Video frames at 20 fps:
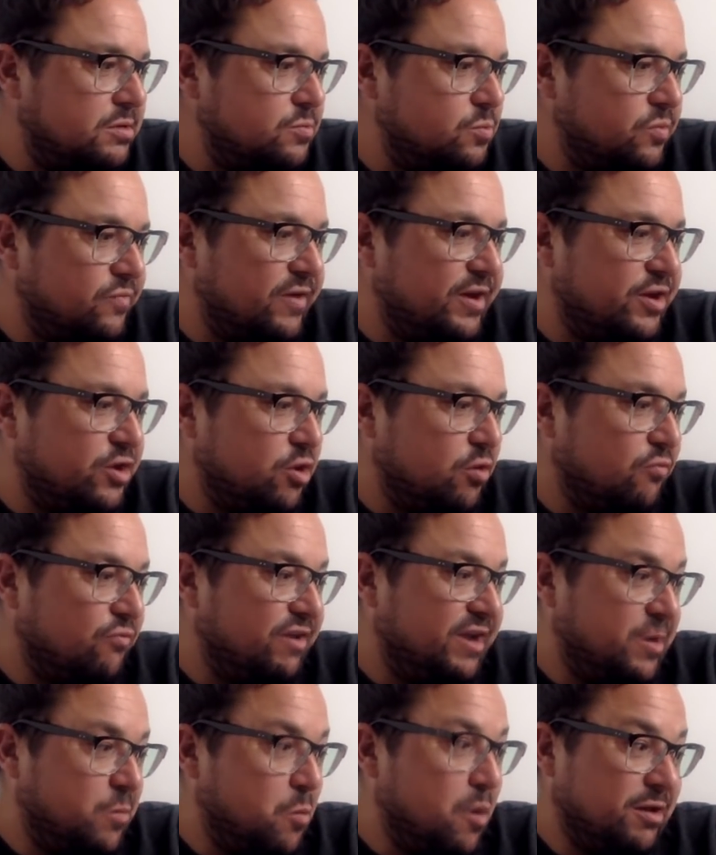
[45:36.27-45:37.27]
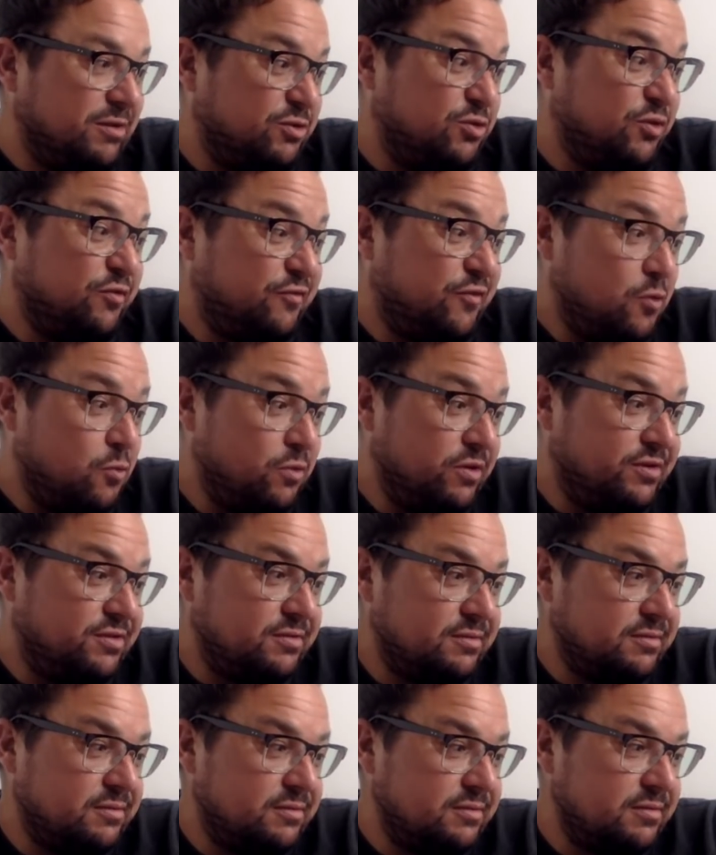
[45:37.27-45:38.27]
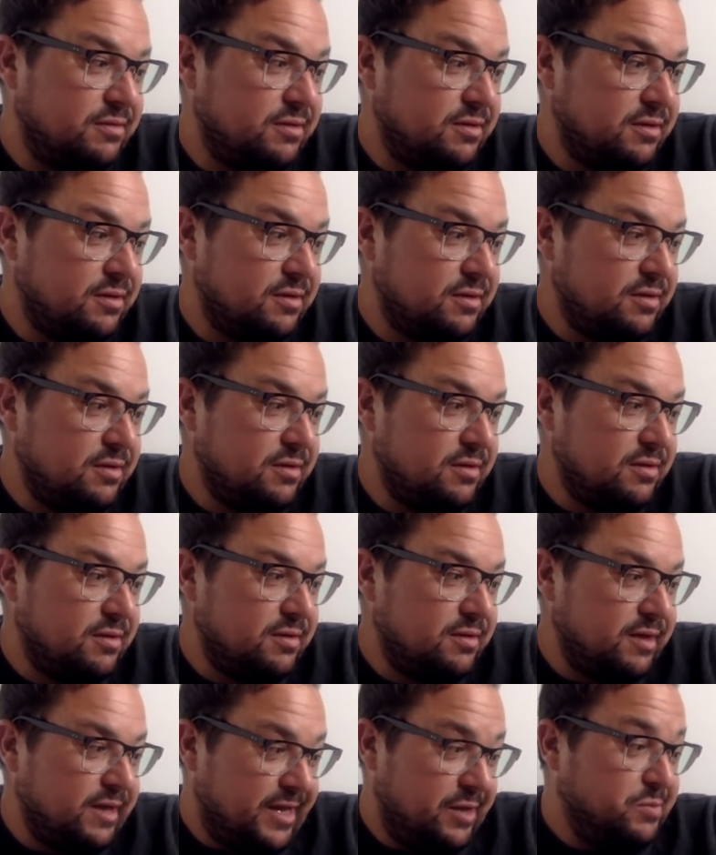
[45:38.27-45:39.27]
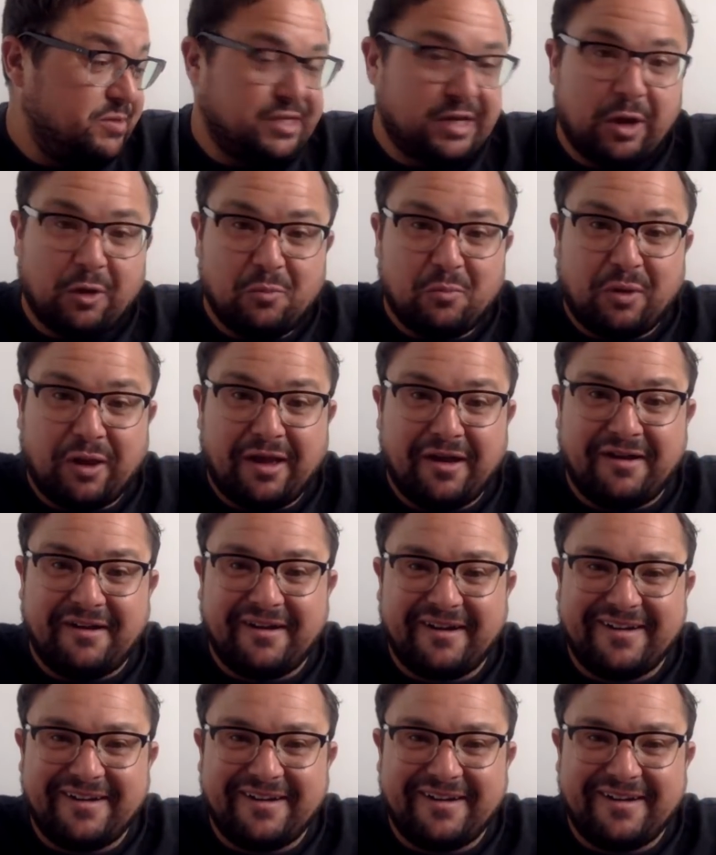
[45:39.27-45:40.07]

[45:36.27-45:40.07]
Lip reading: We've only got really one good forward, and he was a lone player.